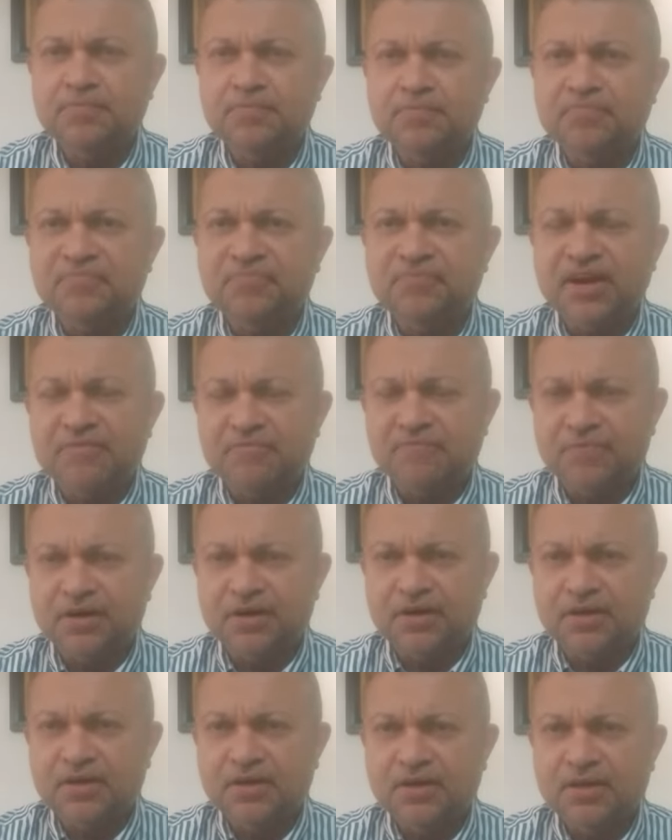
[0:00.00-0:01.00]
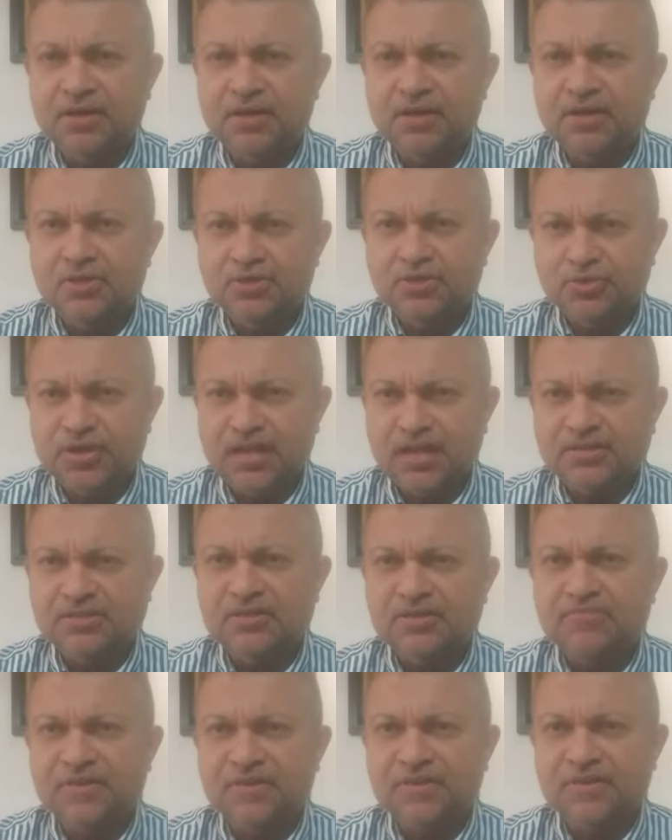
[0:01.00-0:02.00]
framework. So that's
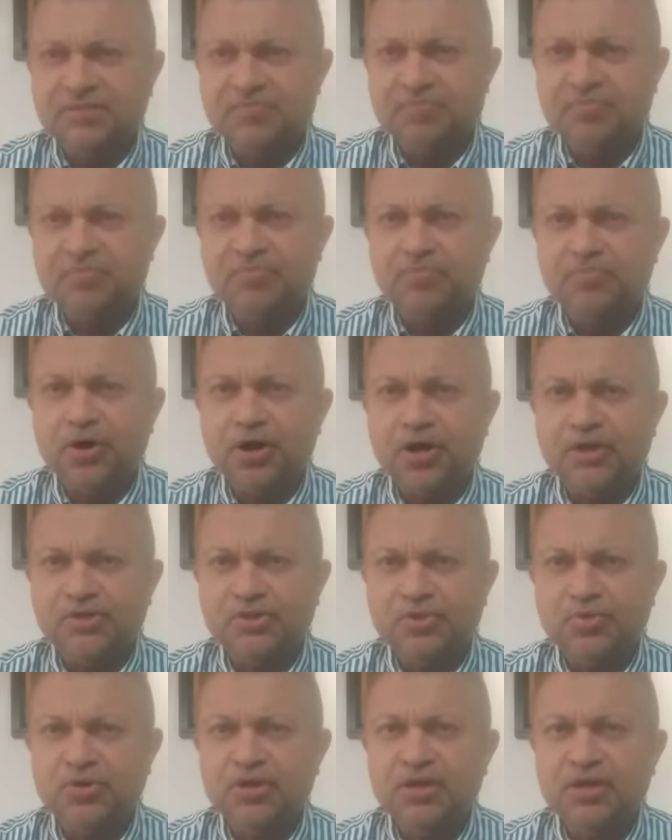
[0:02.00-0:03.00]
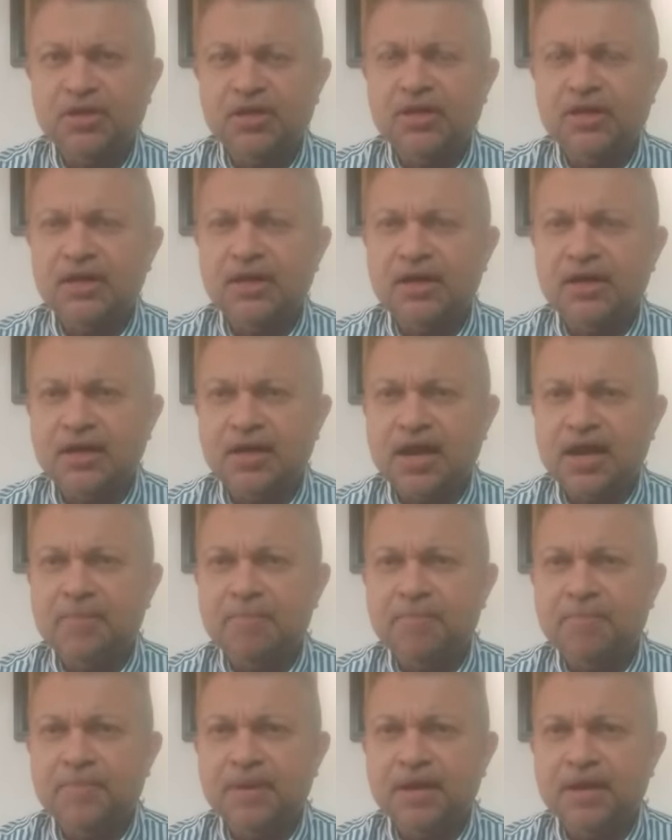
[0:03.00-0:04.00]
the first point. So
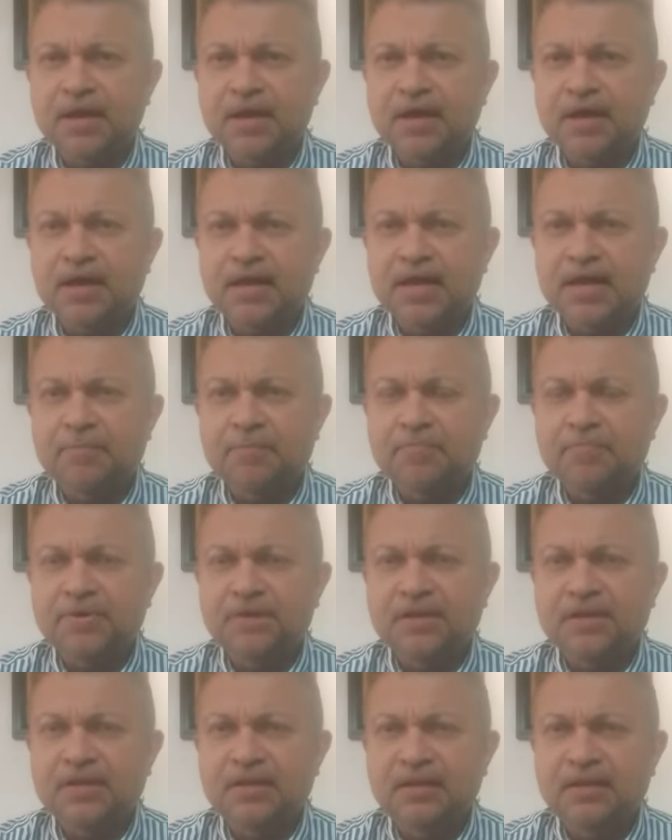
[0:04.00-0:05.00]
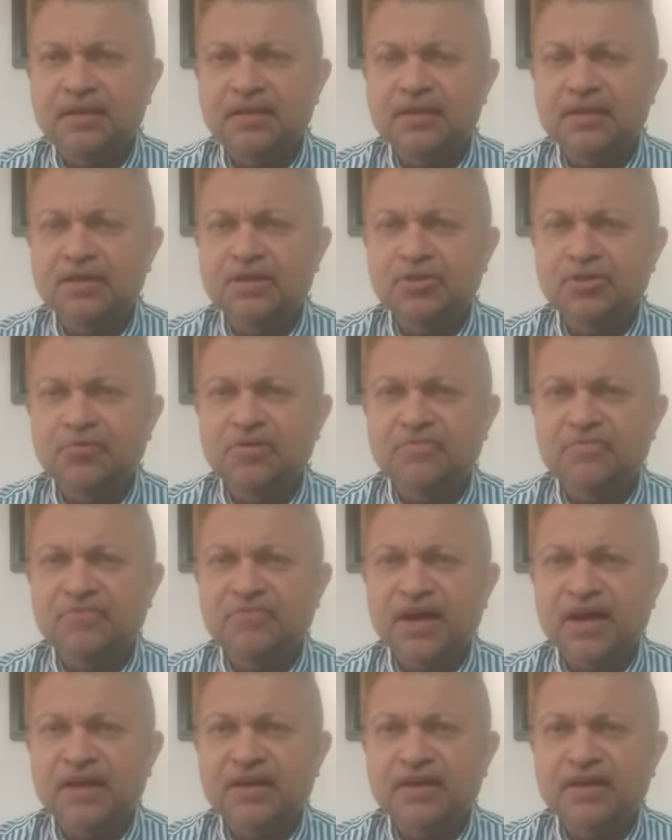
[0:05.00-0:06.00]
come April, you will
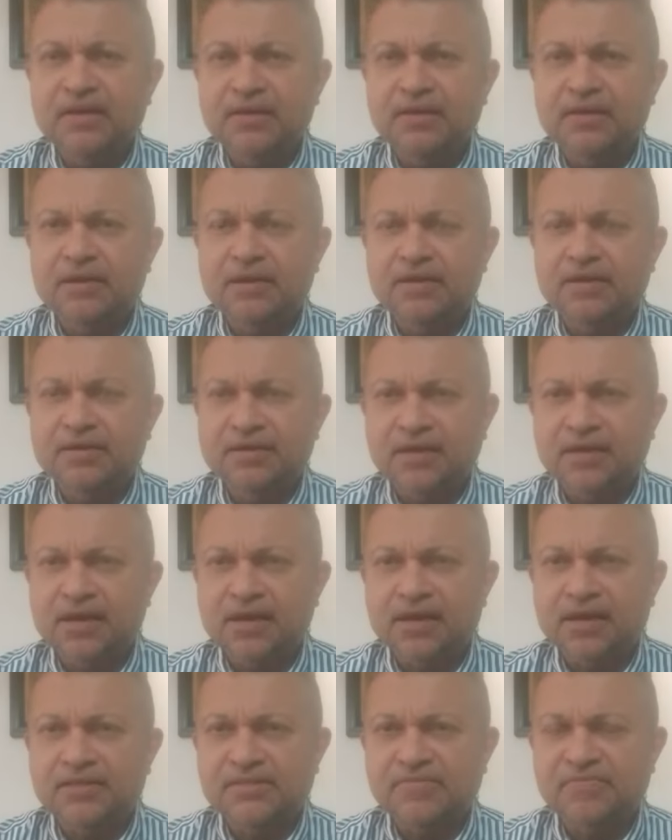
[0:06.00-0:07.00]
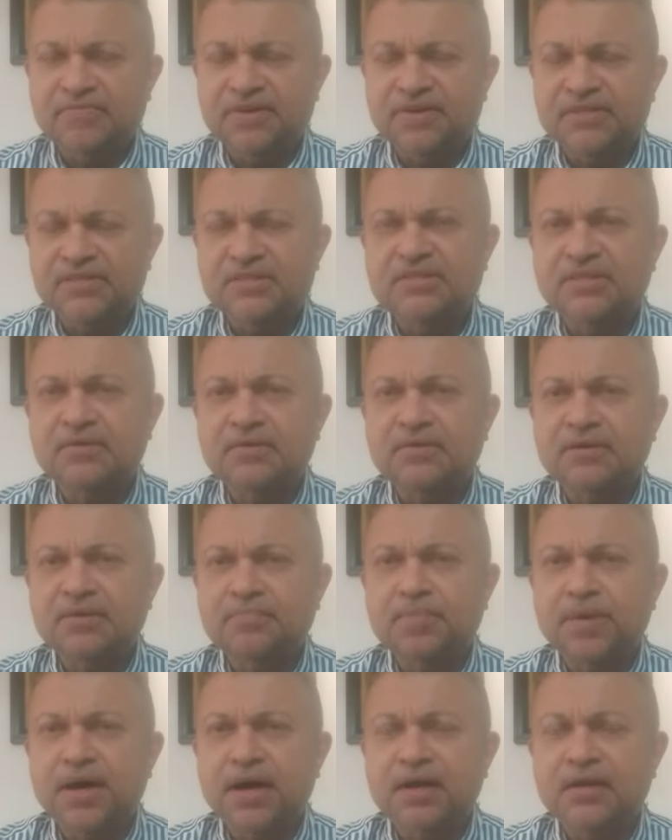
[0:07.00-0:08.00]
find, as a first
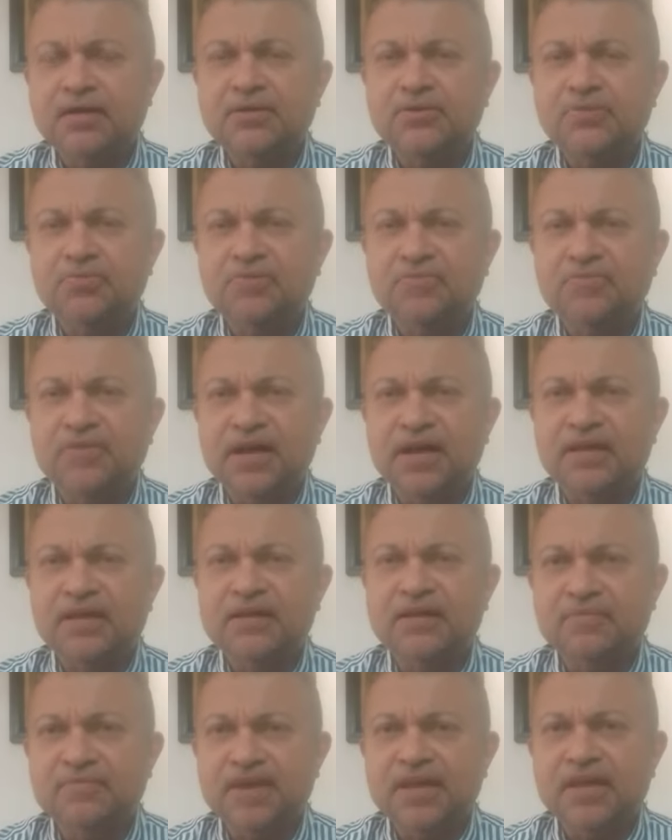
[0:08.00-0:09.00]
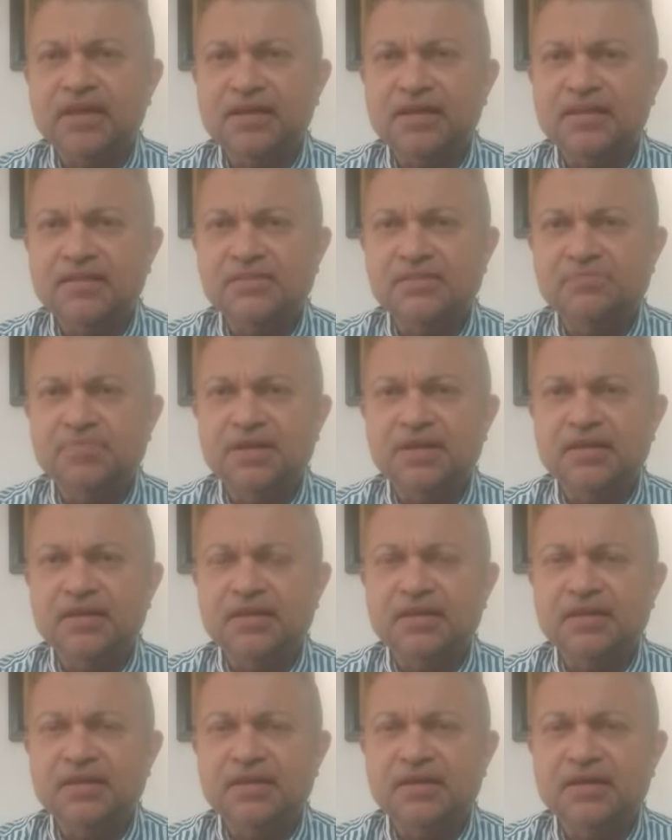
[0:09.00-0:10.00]
part, you will find vehicles
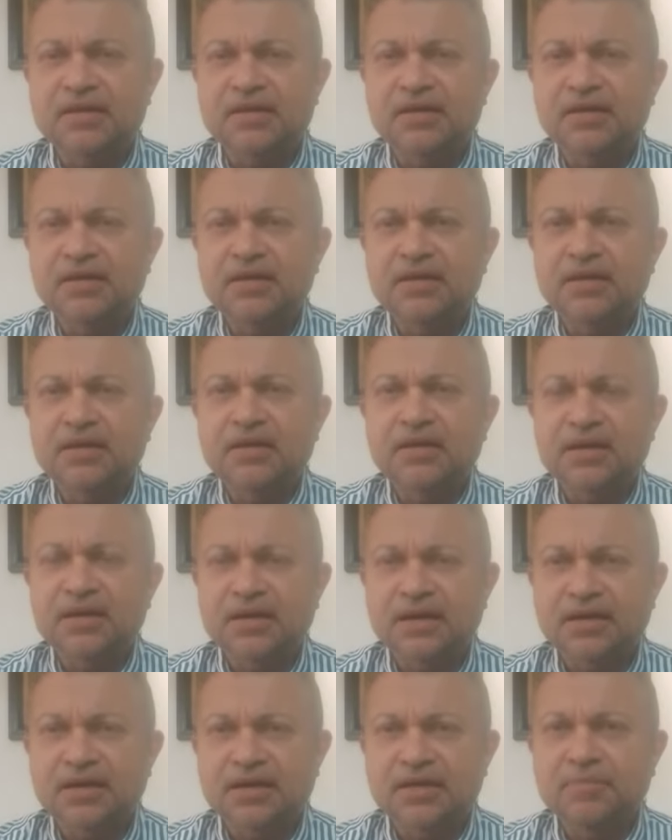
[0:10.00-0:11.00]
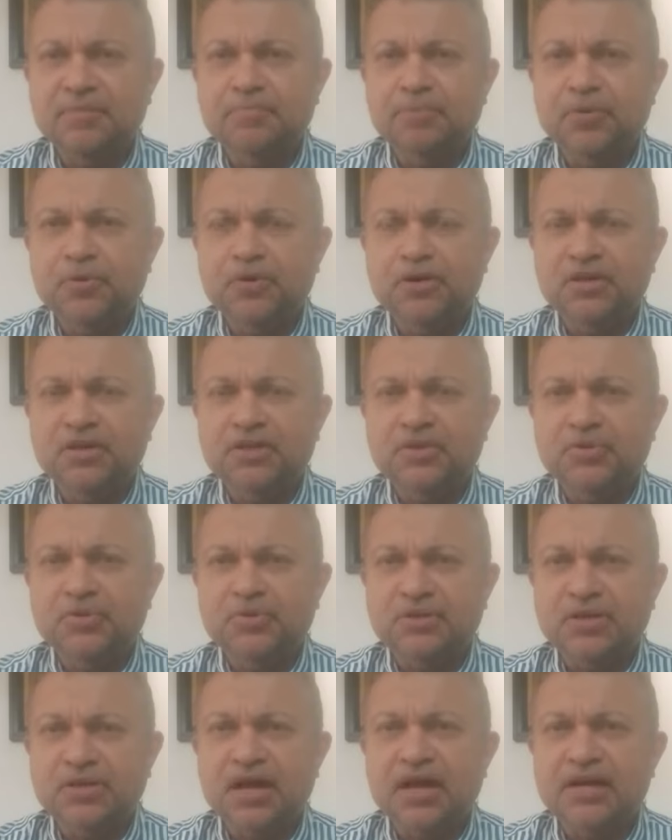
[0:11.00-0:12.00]
being imported into
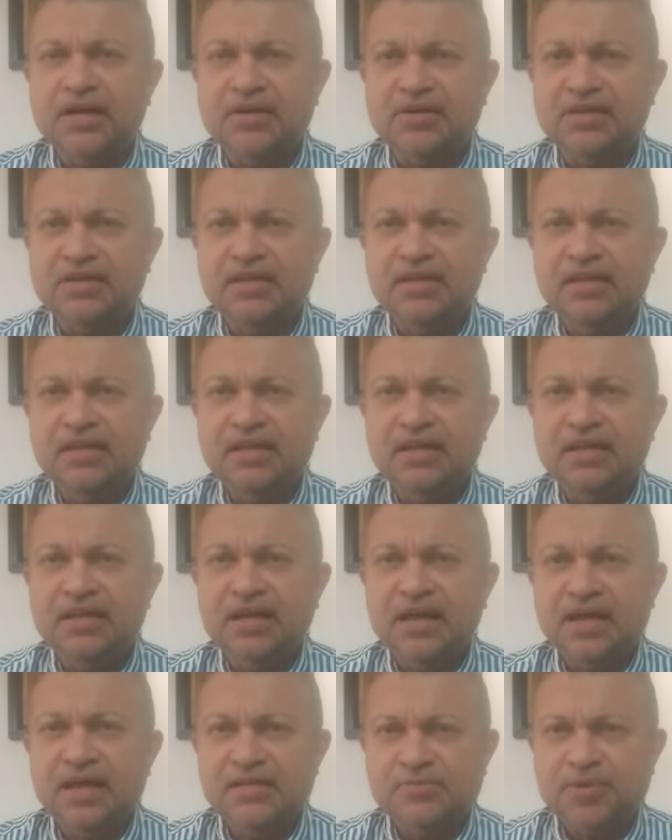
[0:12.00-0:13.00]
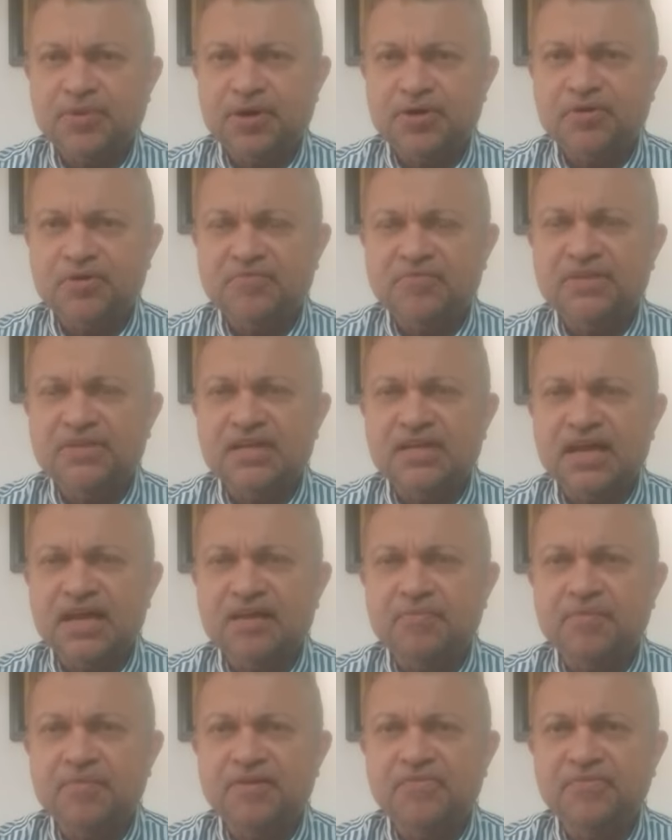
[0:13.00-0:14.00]
the country as part of these
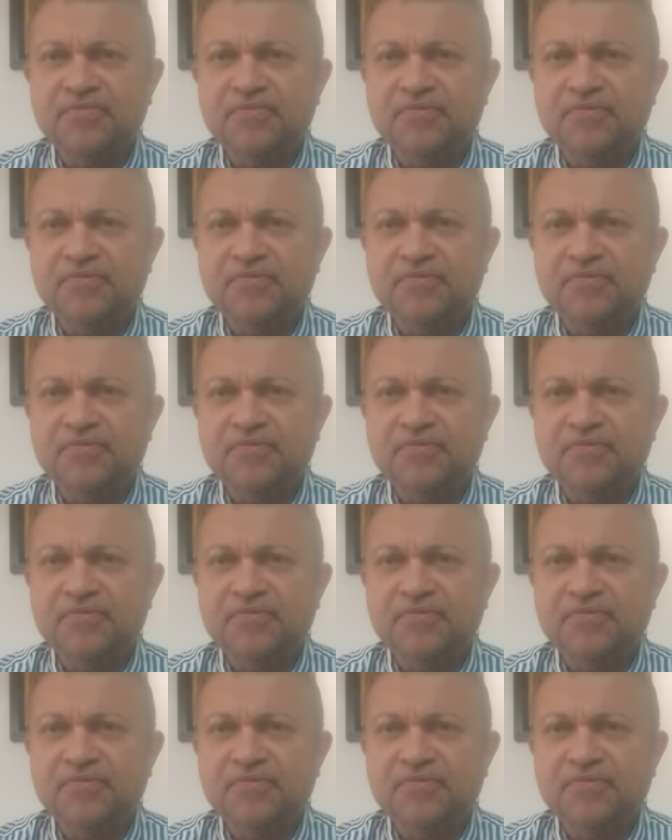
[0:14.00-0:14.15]
IMF